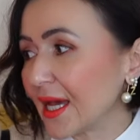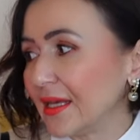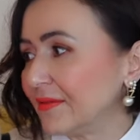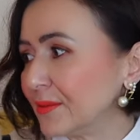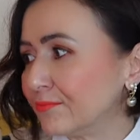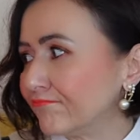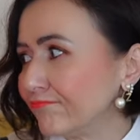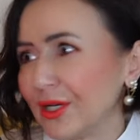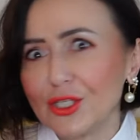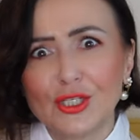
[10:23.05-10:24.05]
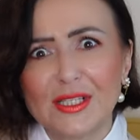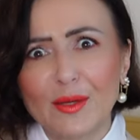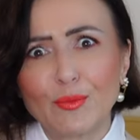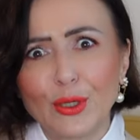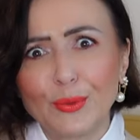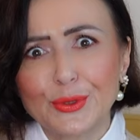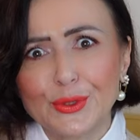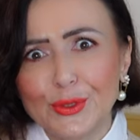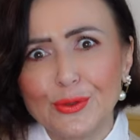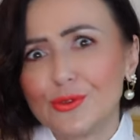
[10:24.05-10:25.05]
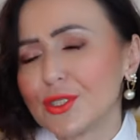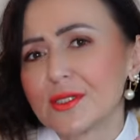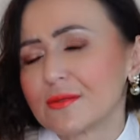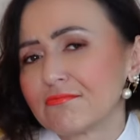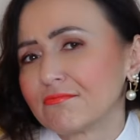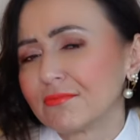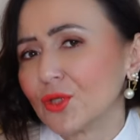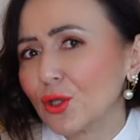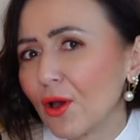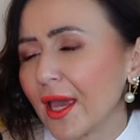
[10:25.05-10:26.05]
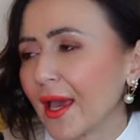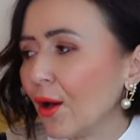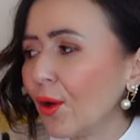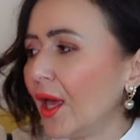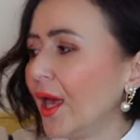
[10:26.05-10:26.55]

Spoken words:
I even purchased like purple suit just not long ago.